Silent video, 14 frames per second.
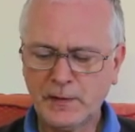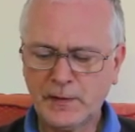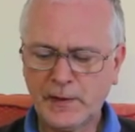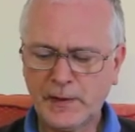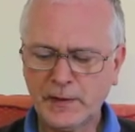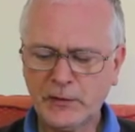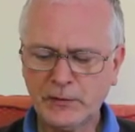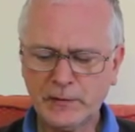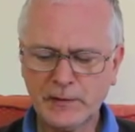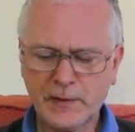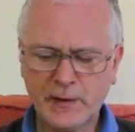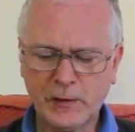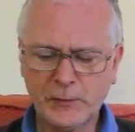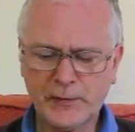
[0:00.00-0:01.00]
I couldn't
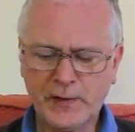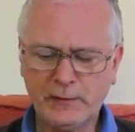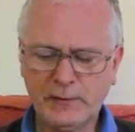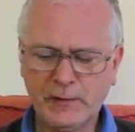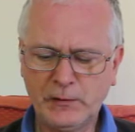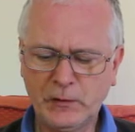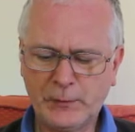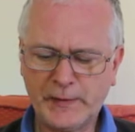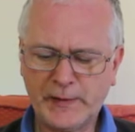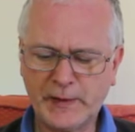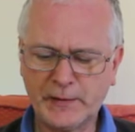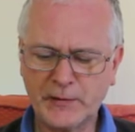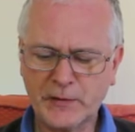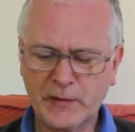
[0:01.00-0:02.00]
help hearing your
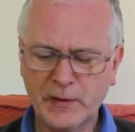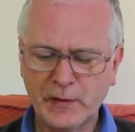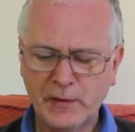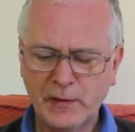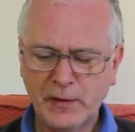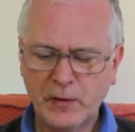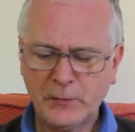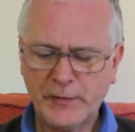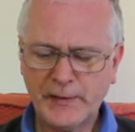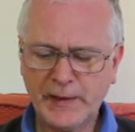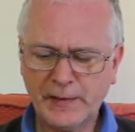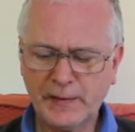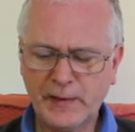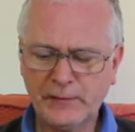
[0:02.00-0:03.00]
plans, but
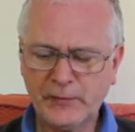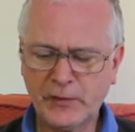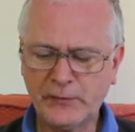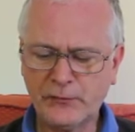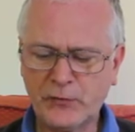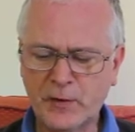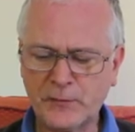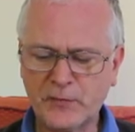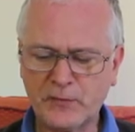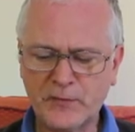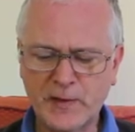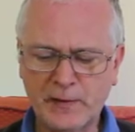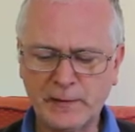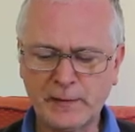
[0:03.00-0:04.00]
I'd never have dreamt of
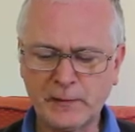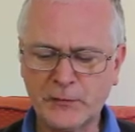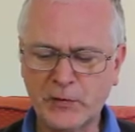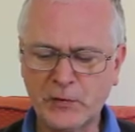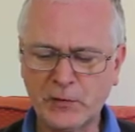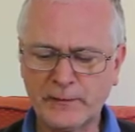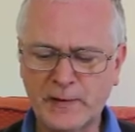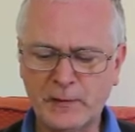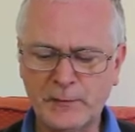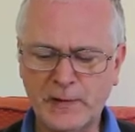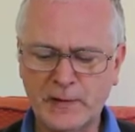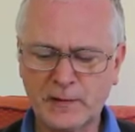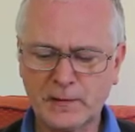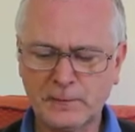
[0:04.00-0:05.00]
telling them to your
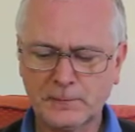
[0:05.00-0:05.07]
enemies."